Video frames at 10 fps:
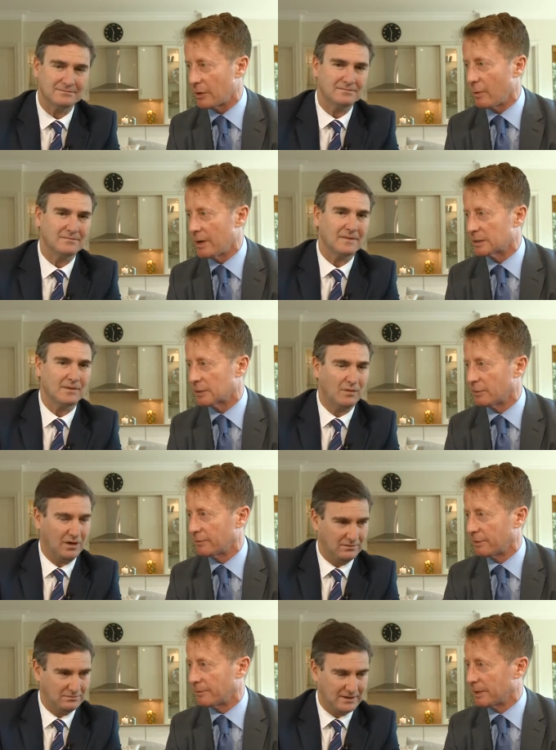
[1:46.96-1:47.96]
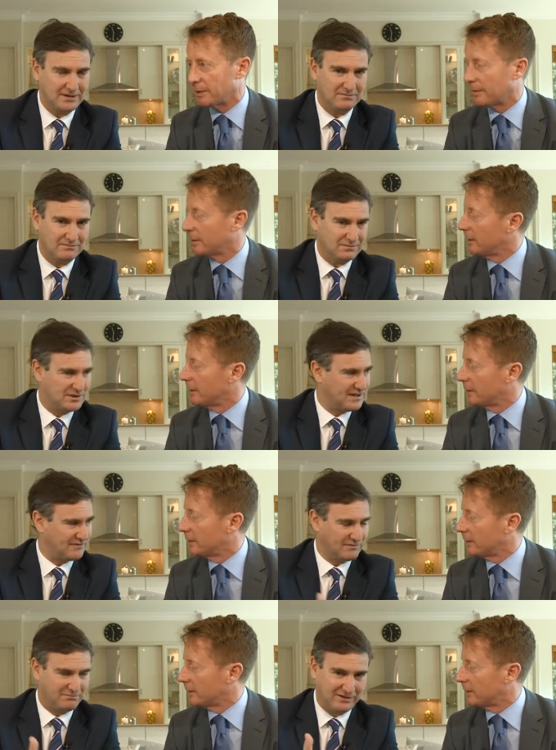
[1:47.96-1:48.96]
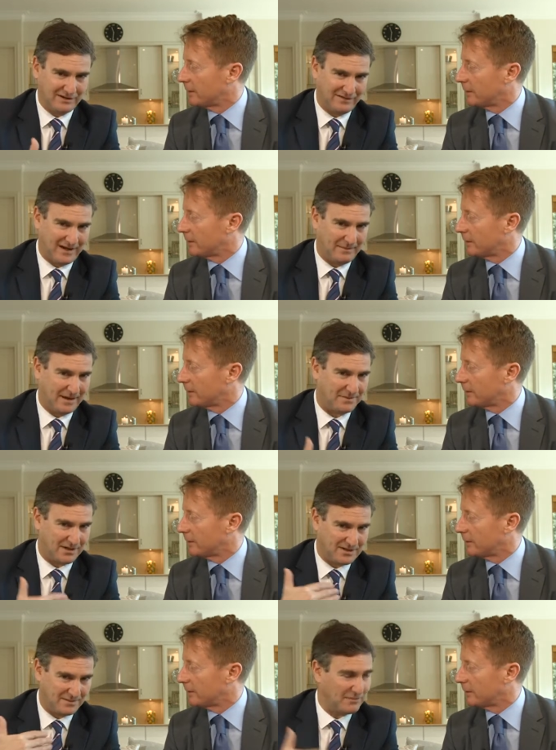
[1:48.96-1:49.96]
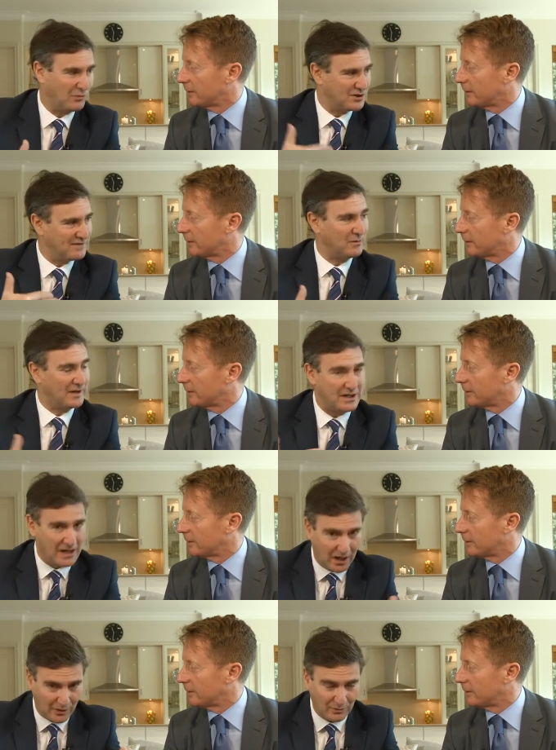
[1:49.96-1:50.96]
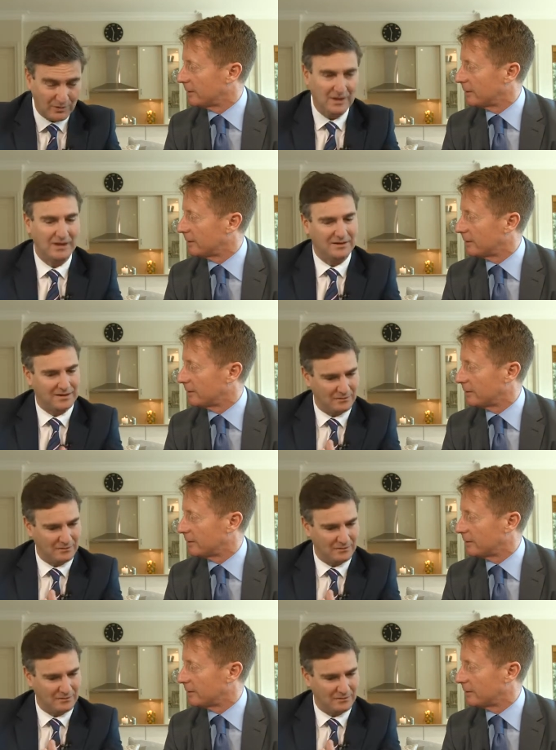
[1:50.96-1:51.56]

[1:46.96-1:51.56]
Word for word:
Speaker 1: weeks it would well, have been
Speaker 2: we, the... We just have to pre-frame that because the people watch every week know the